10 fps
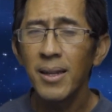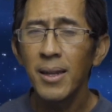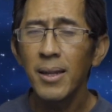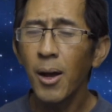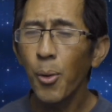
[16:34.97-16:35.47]

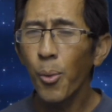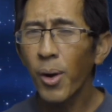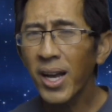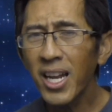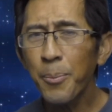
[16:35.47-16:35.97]
Now,
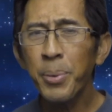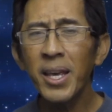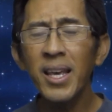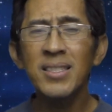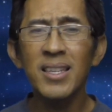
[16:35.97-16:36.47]
what kind of
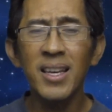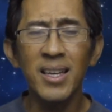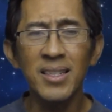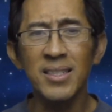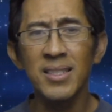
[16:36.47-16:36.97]
peace
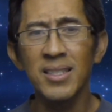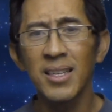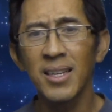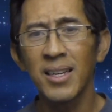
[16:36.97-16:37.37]
is